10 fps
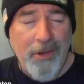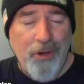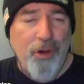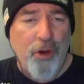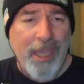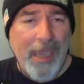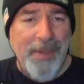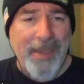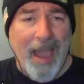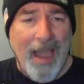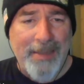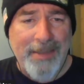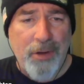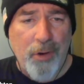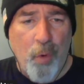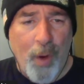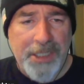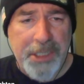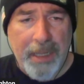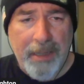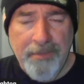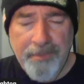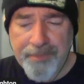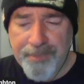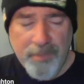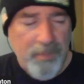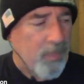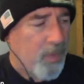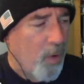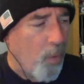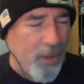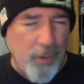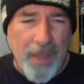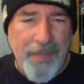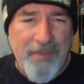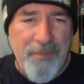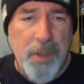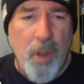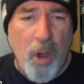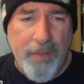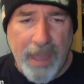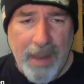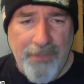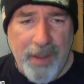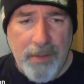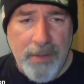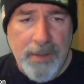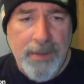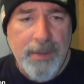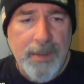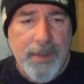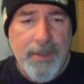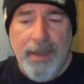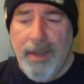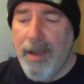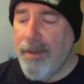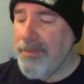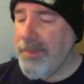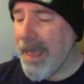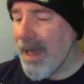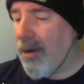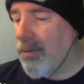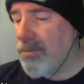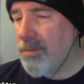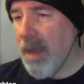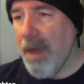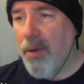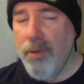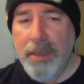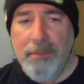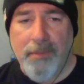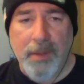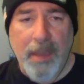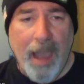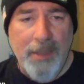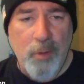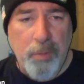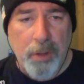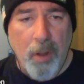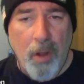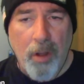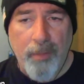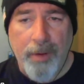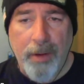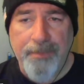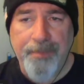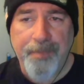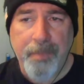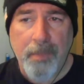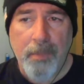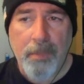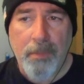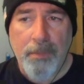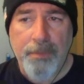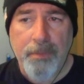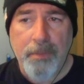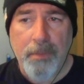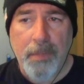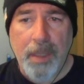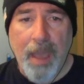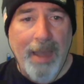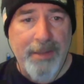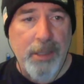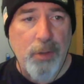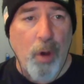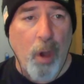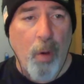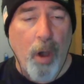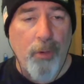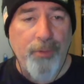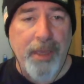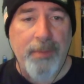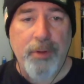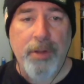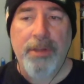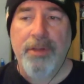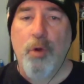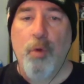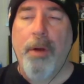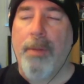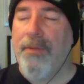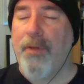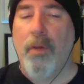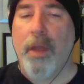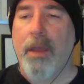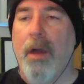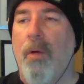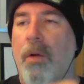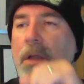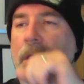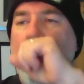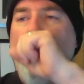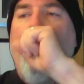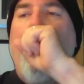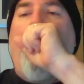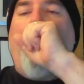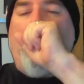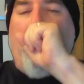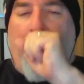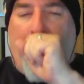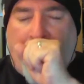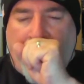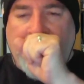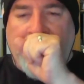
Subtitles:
you're keeping guys that you're questioning whether or not they even belong in the NFL. Now, not only guys who belong, but guys that other teams are going to scoop up if they're let go. But